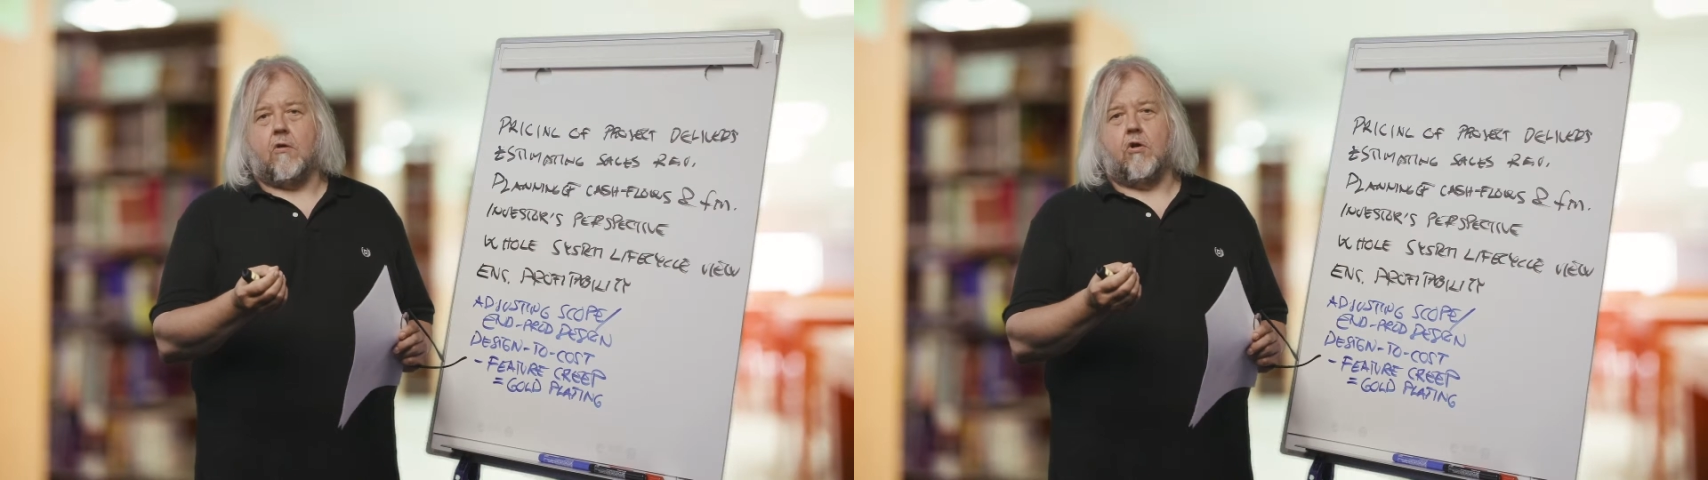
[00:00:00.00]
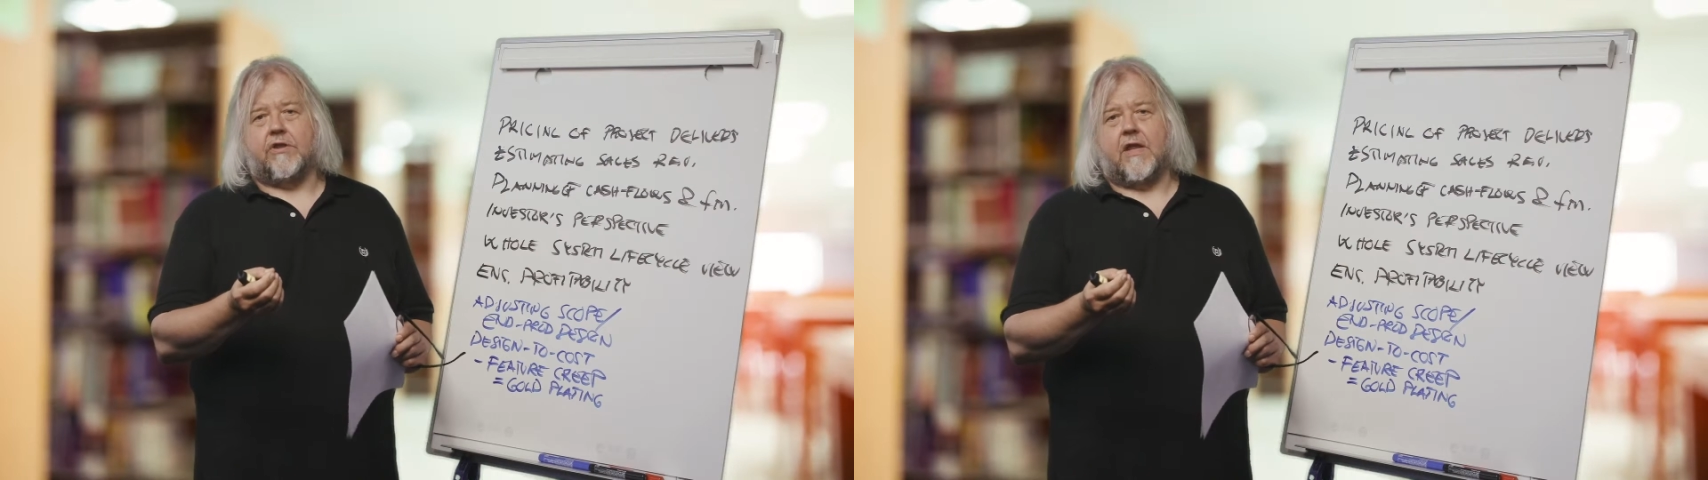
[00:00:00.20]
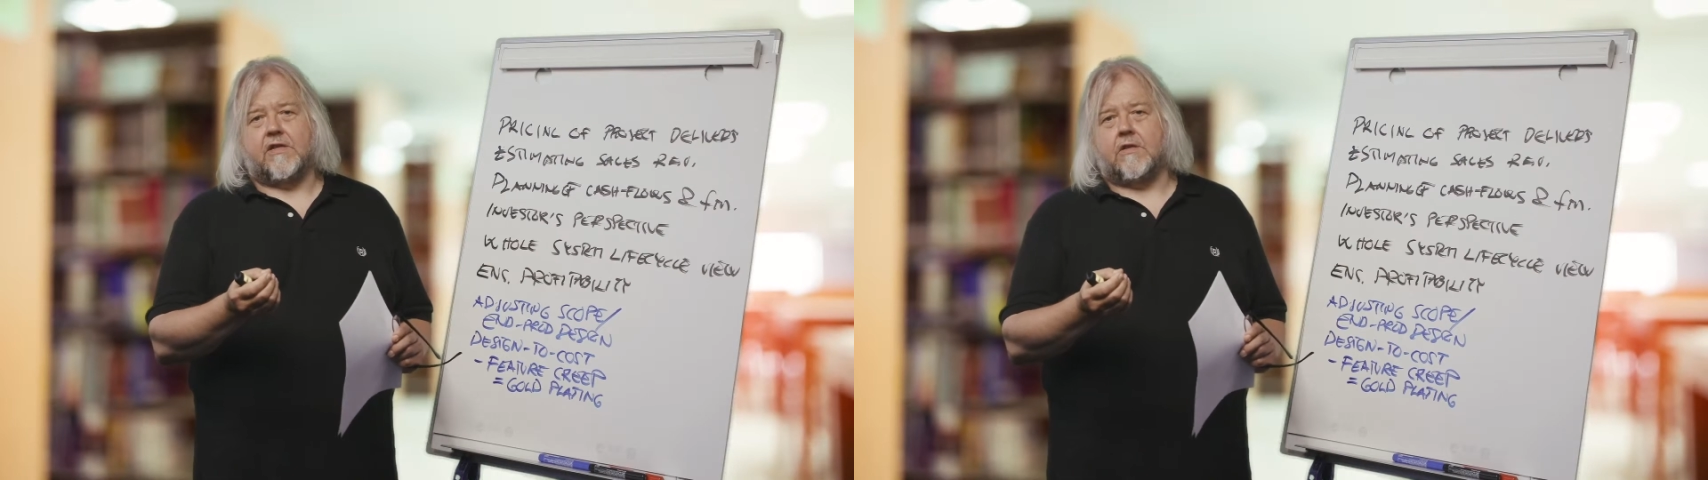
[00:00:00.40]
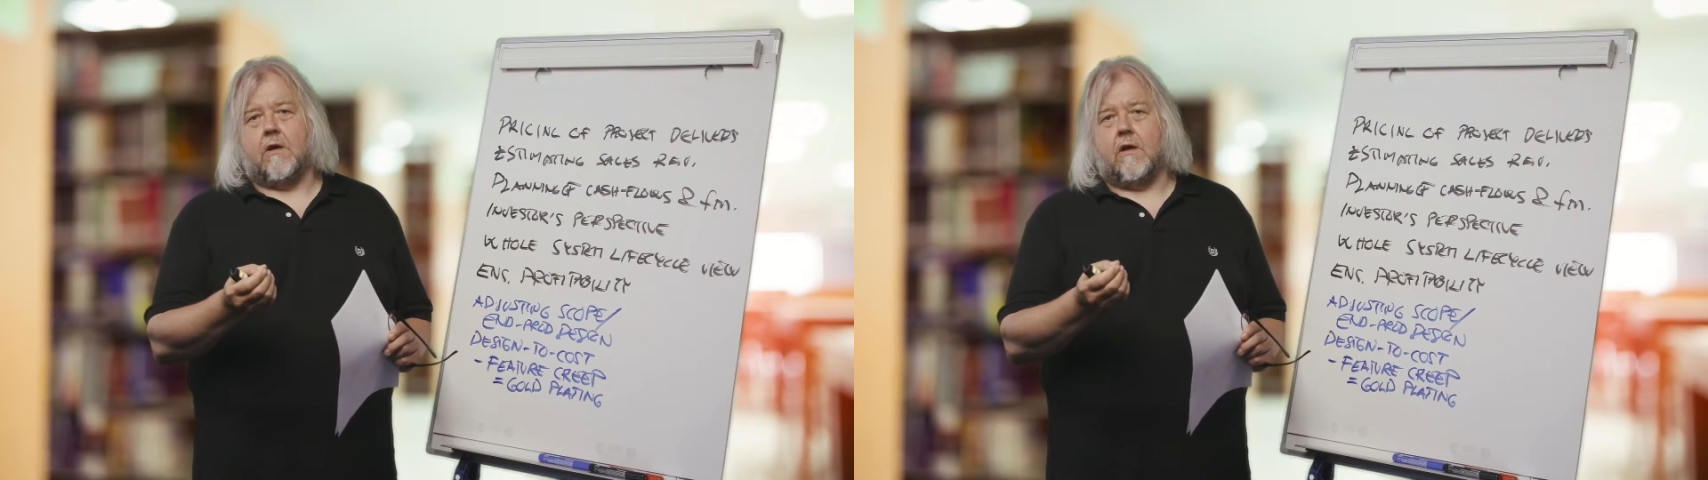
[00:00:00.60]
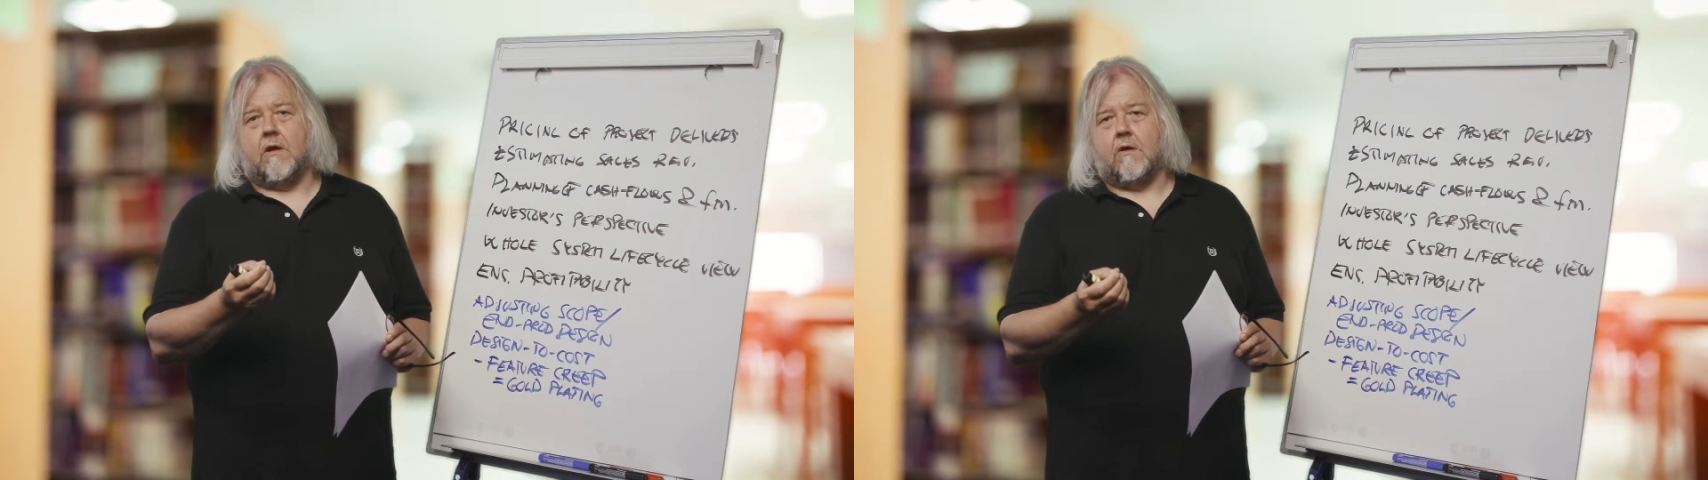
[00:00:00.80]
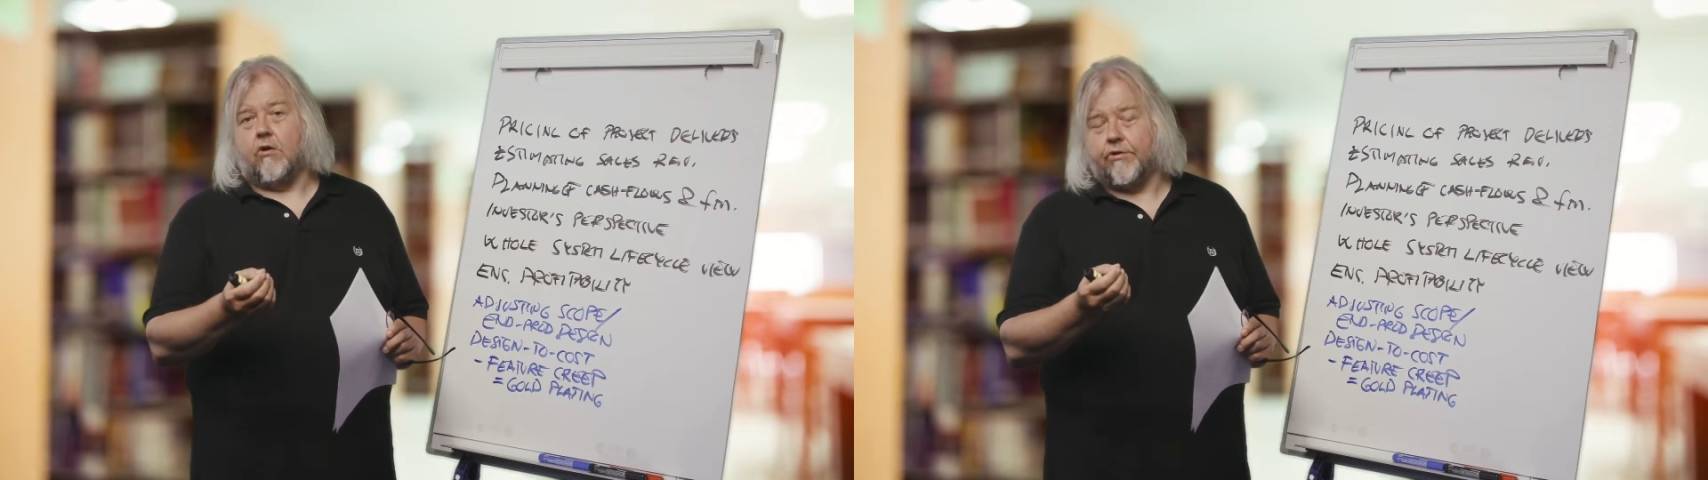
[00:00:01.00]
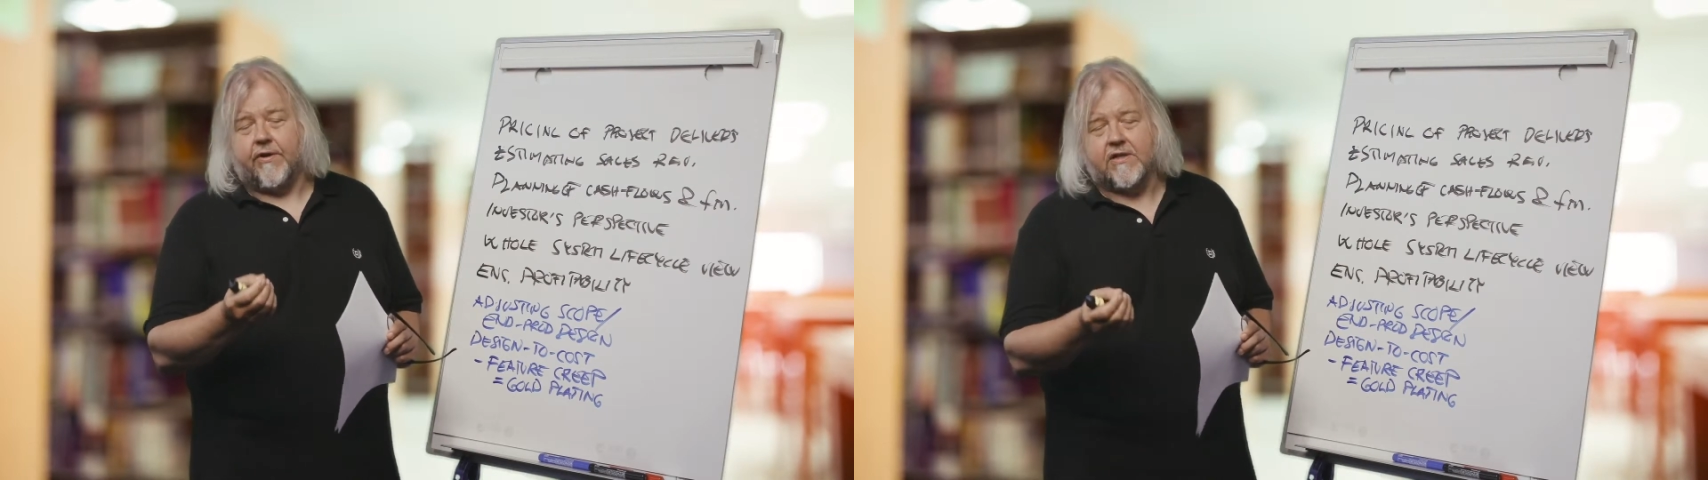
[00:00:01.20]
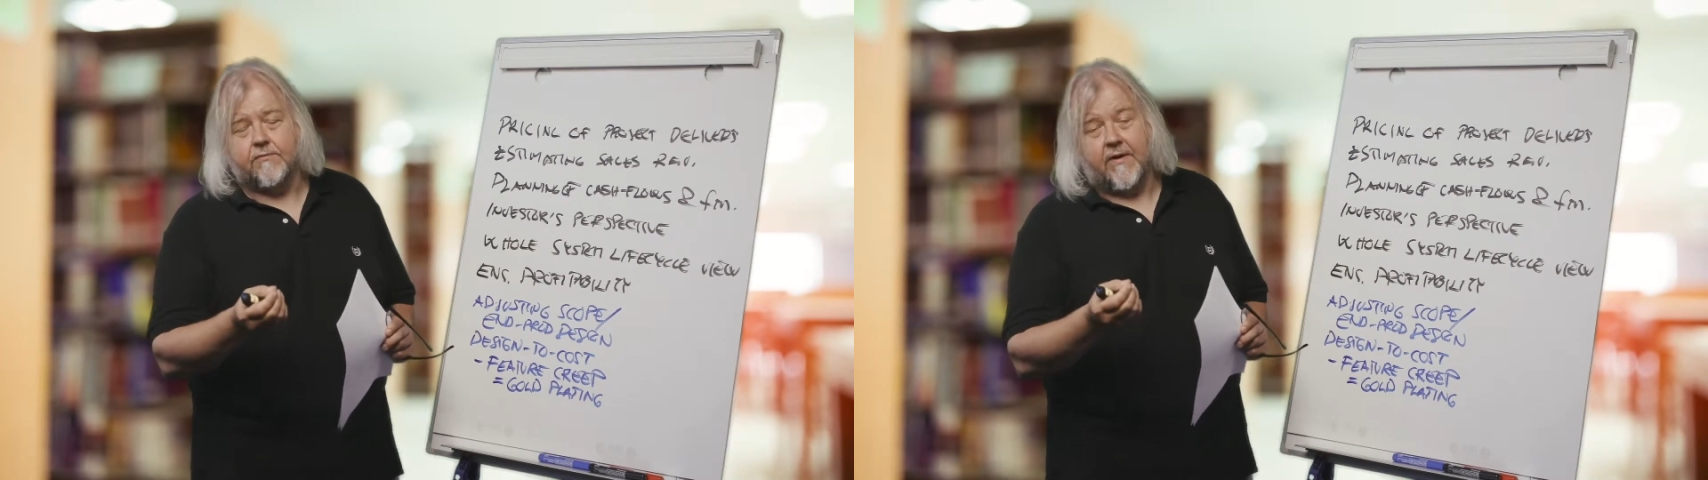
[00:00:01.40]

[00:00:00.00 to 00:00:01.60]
contracts